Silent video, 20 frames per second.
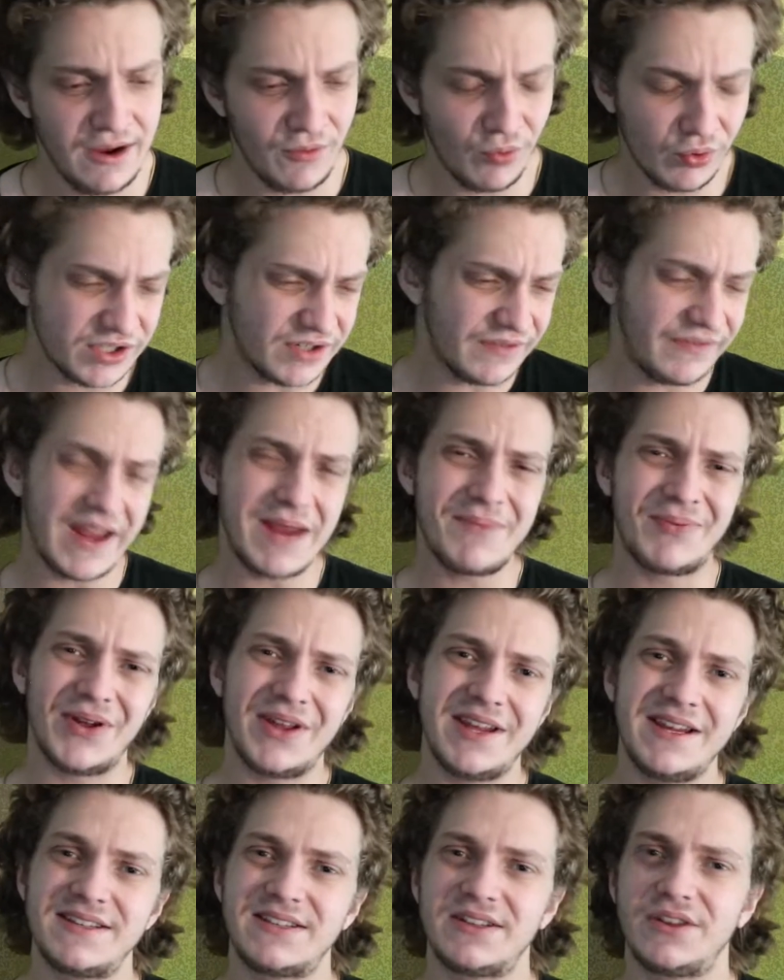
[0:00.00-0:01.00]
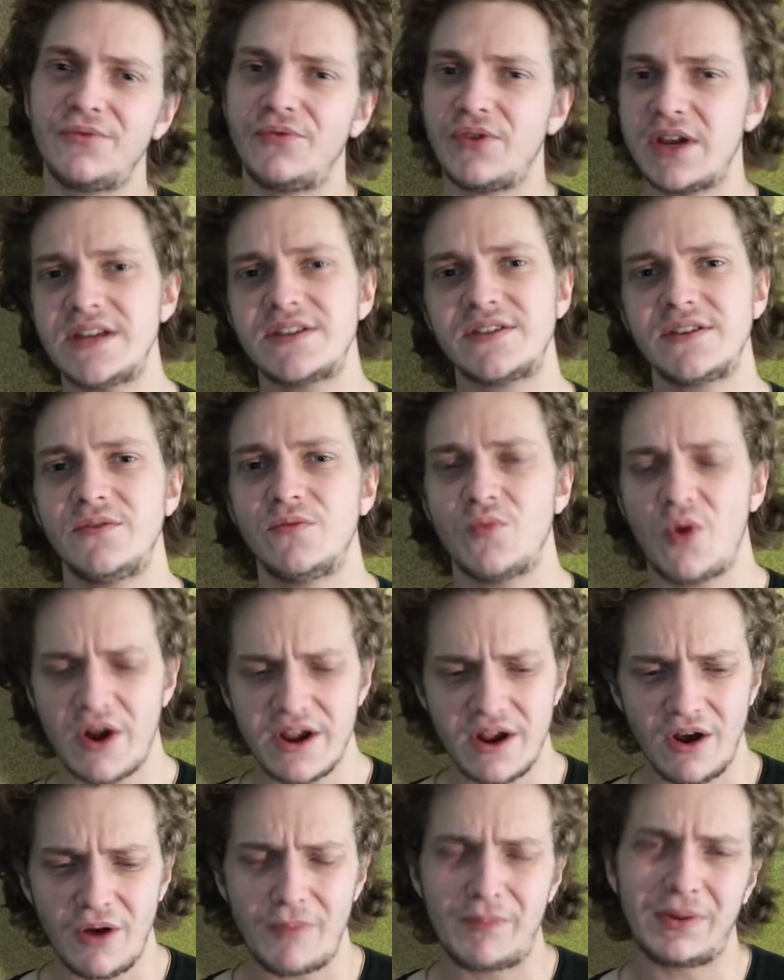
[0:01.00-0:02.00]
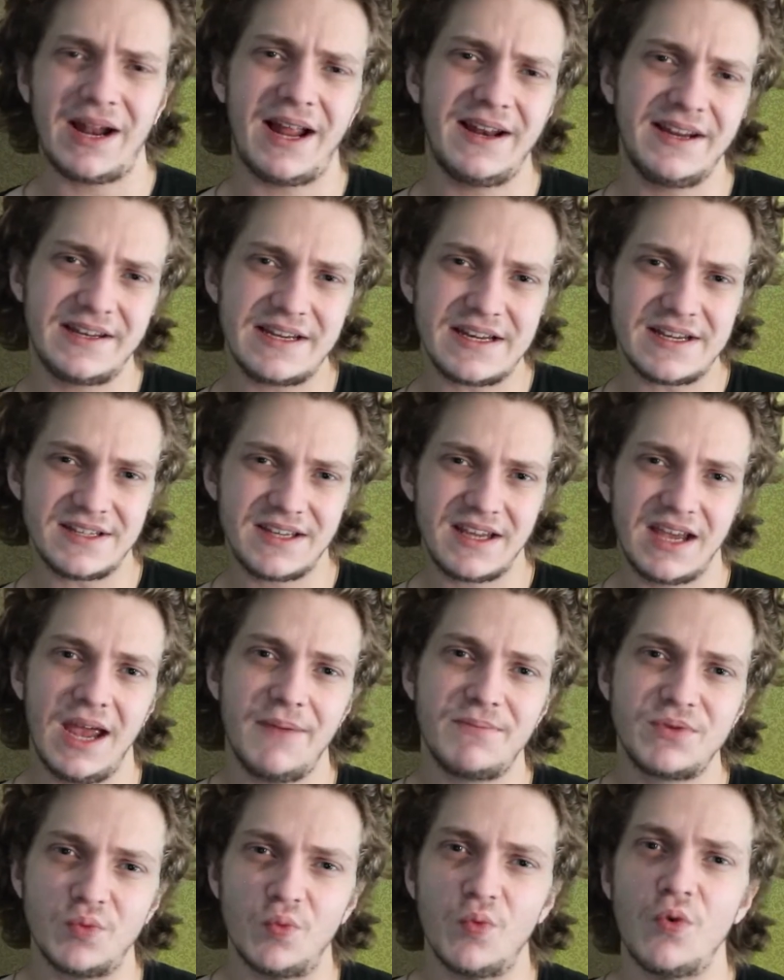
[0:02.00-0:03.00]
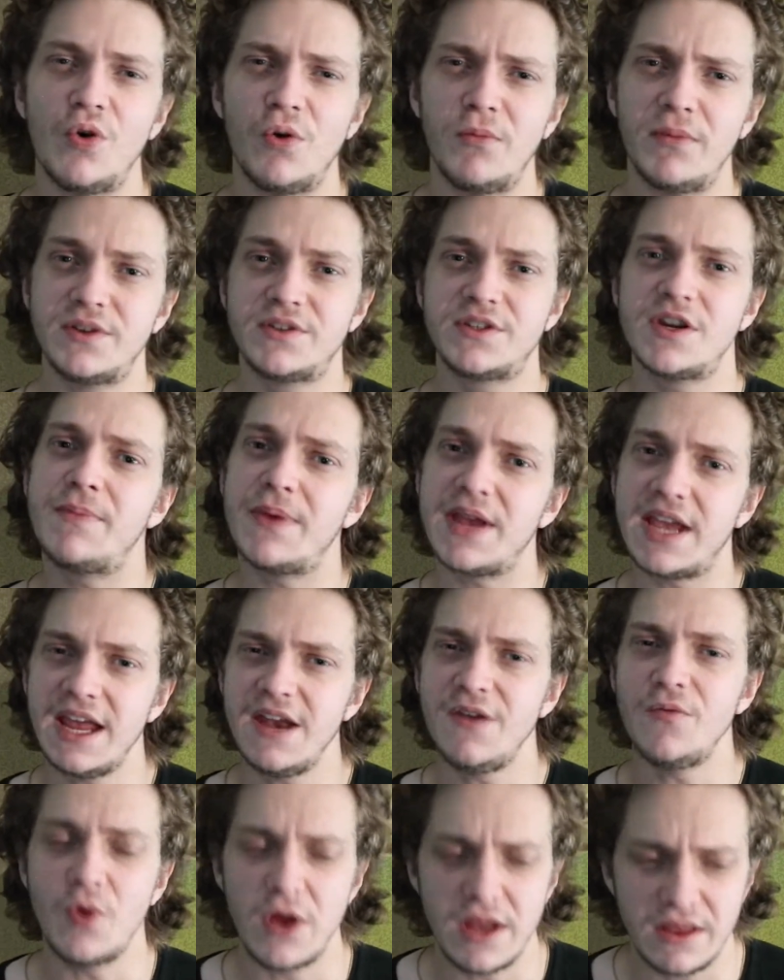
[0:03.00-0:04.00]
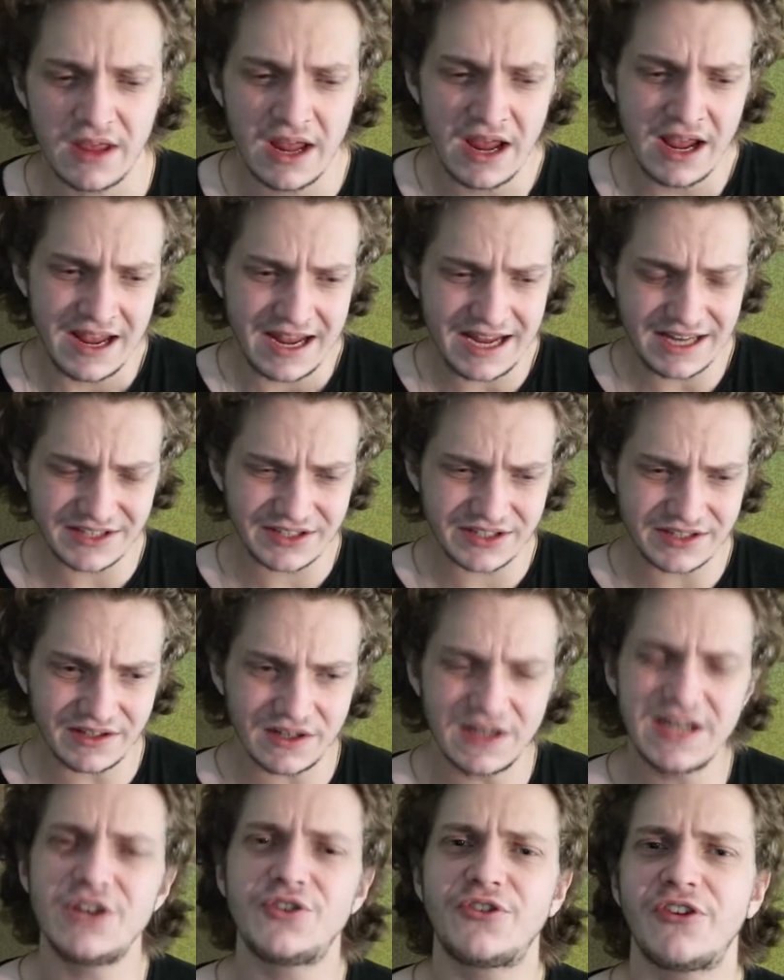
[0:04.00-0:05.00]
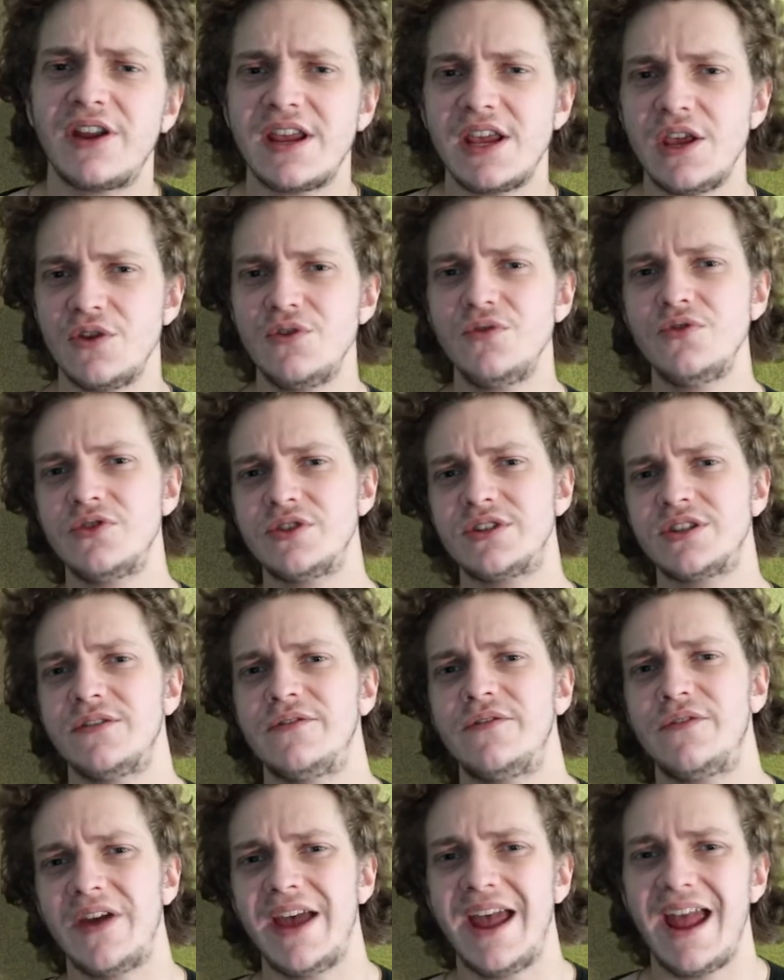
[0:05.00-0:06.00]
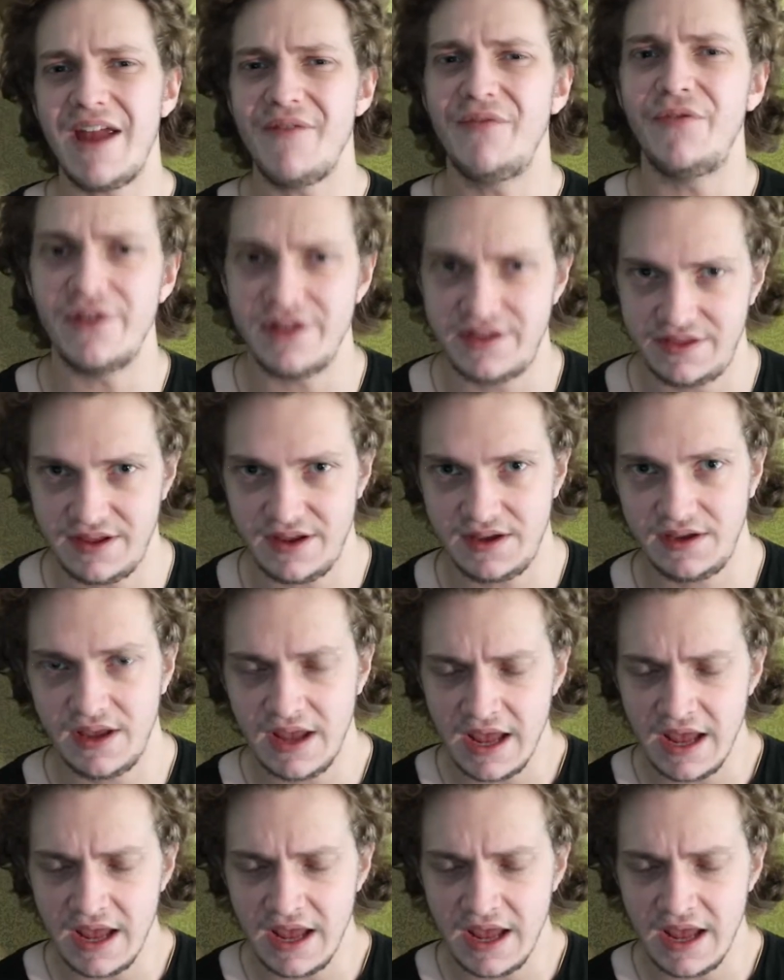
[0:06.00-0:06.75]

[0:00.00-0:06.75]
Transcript: Water vapour is the reason why our planet is kept warm to begin with. It's literally used for everything.